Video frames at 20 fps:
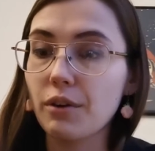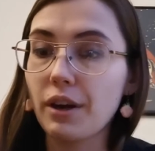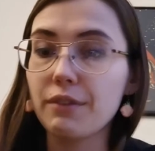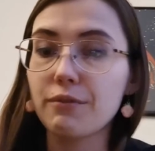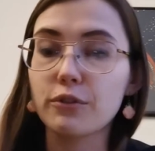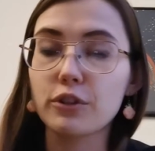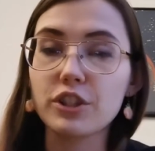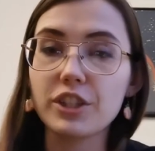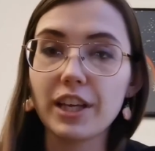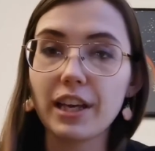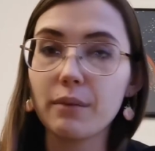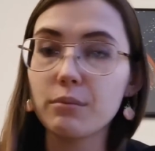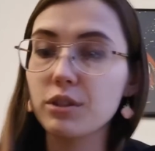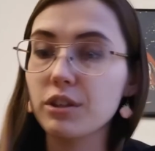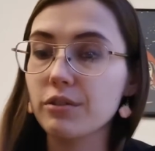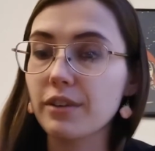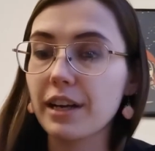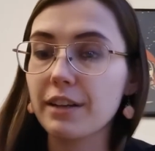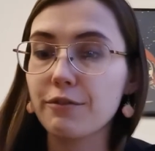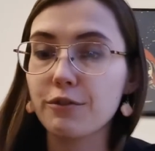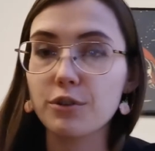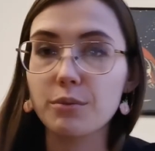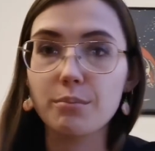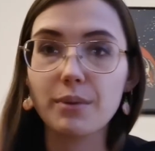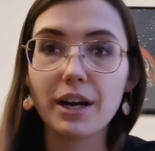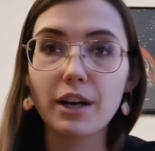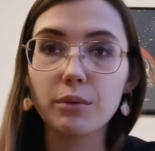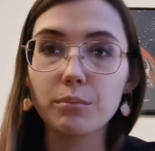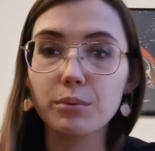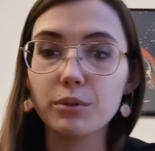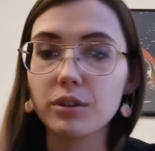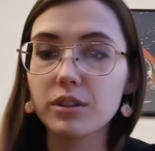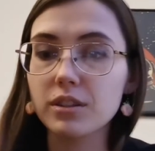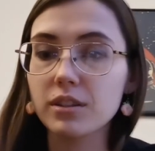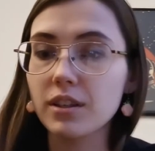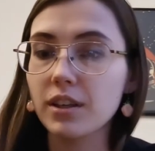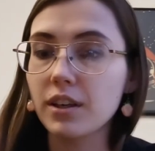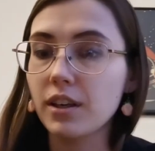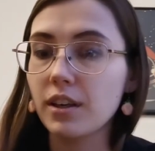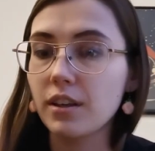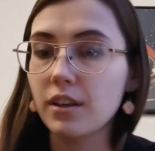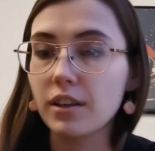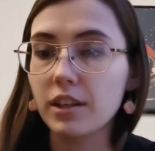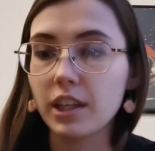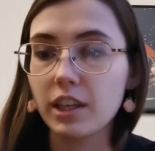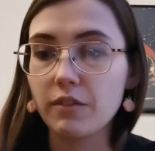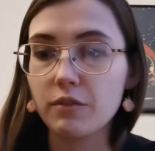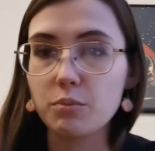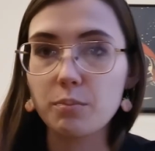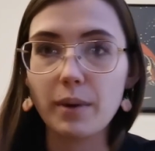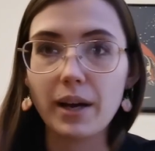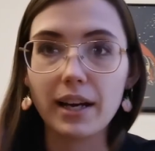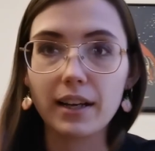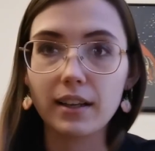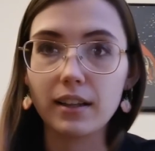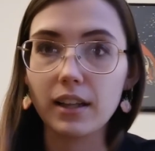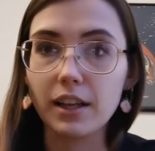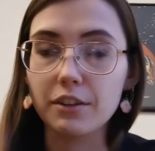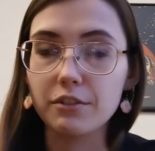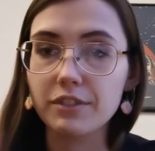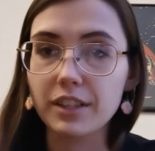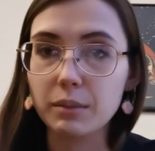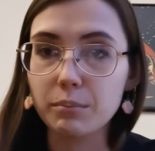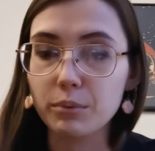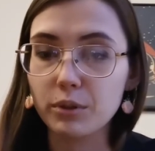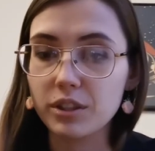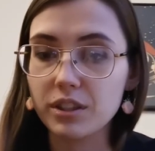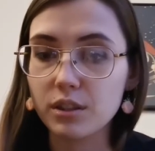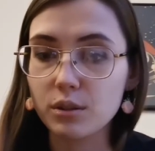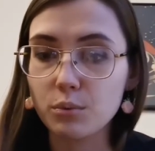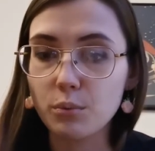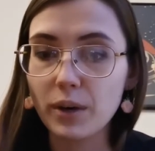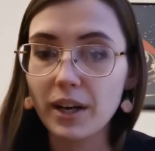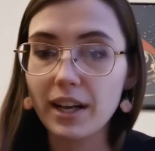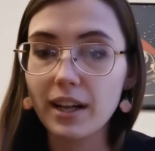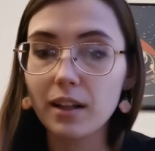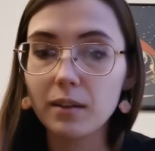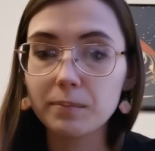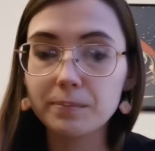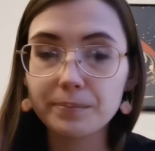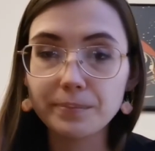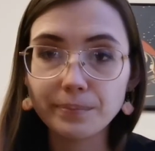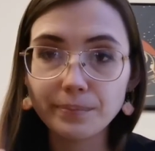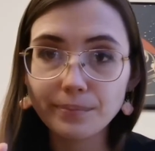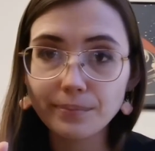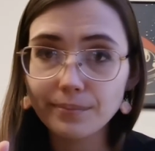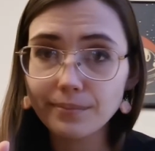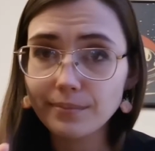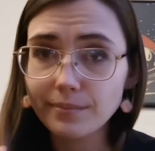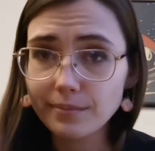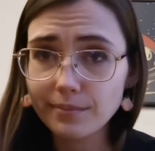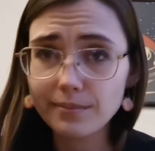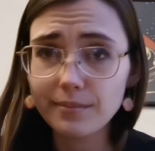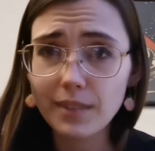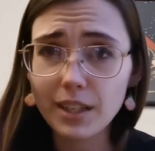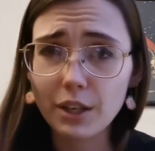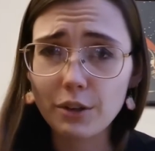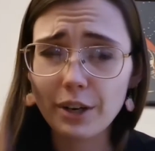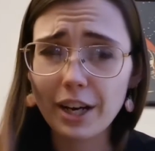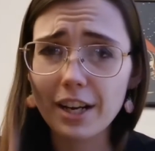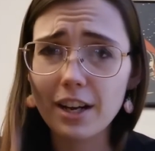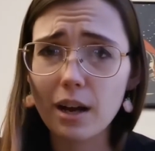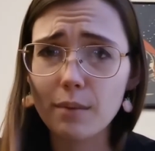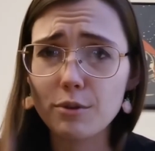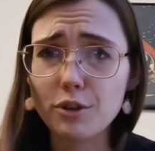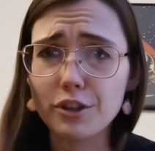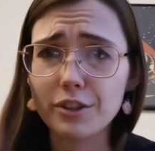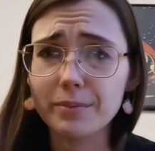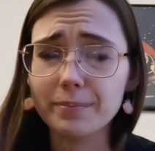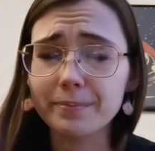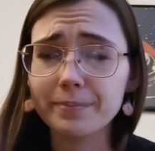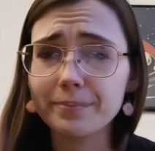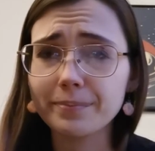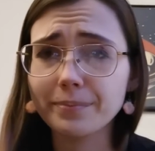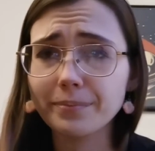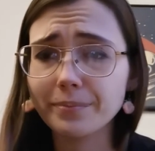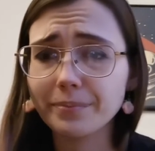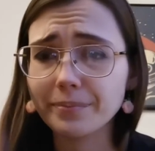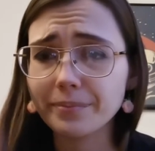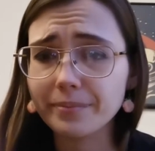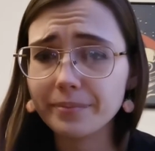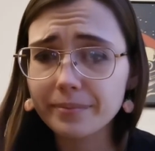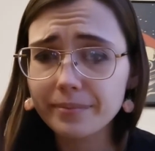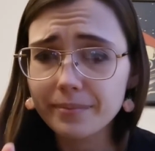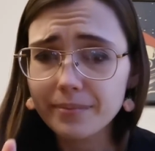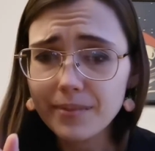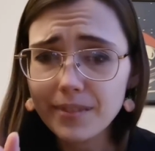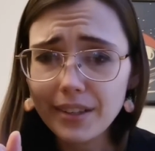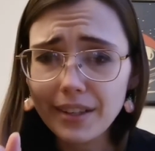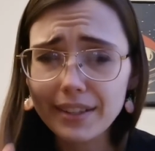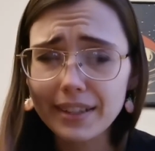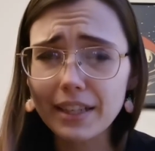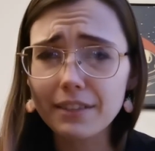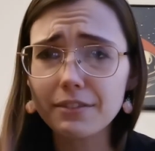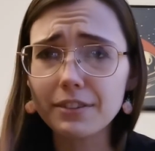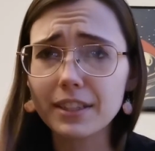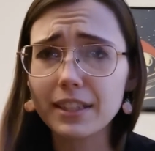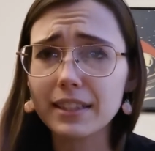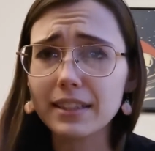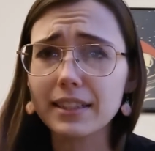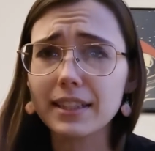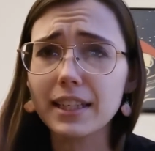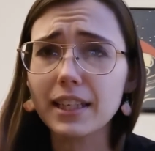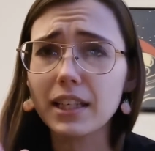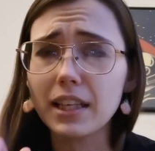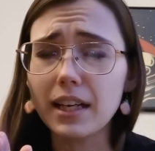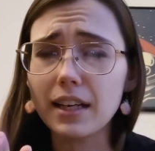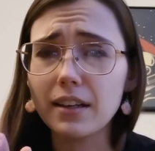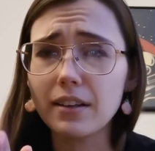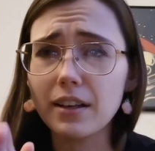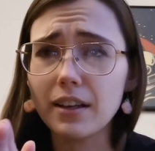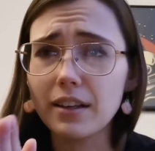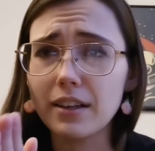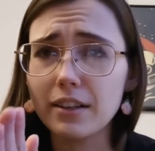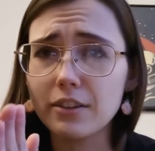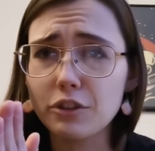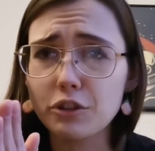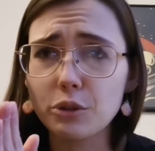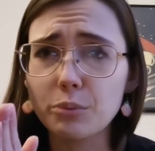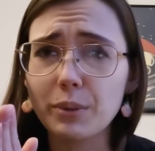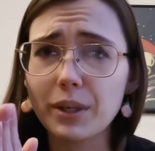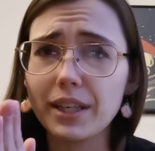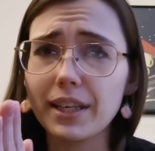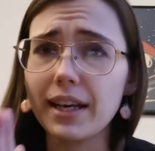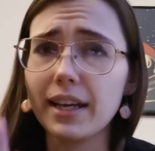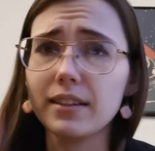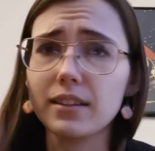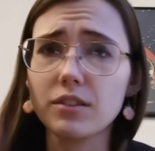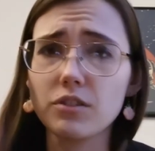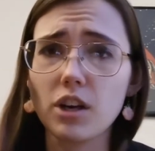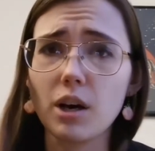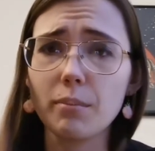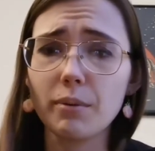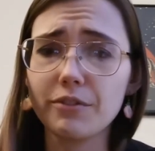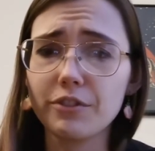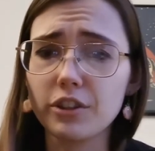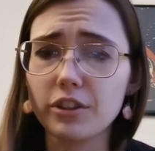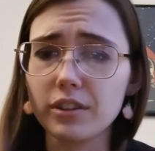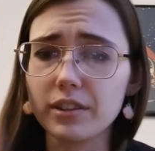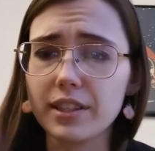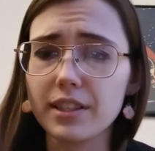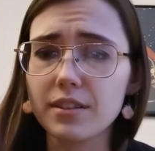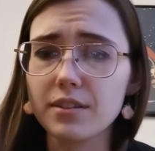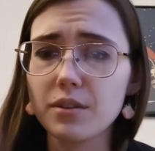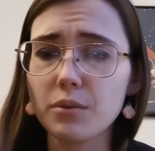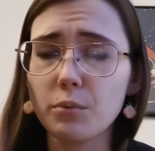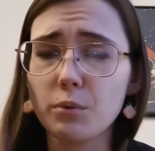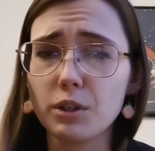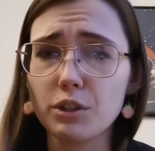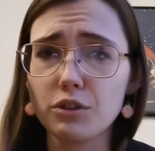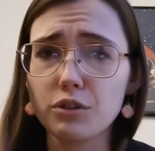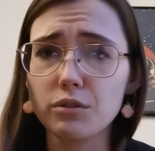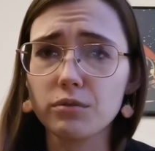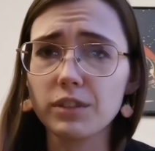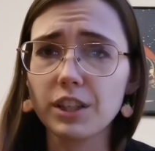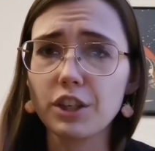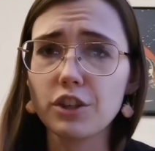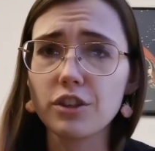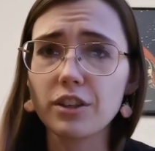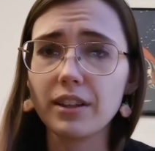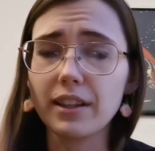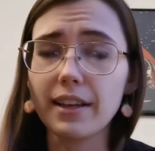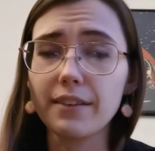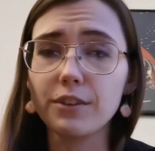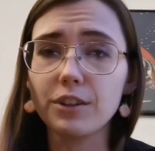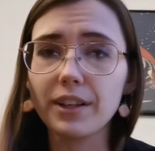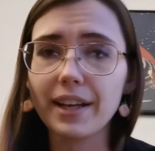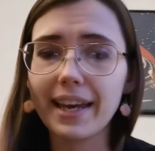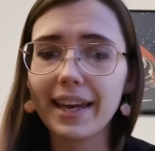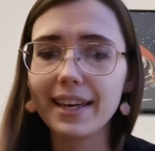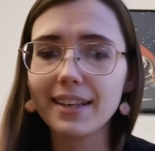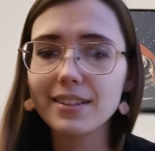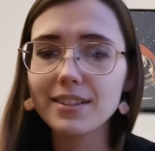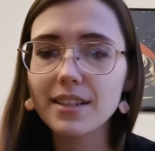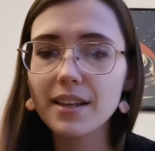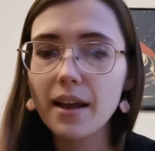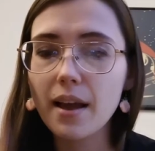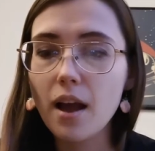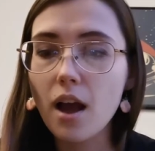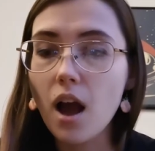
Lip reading: great for gems, great for brown books, gives back a lot of red books as well. Great option. Definitely should be at the top of your list once you reach level 8.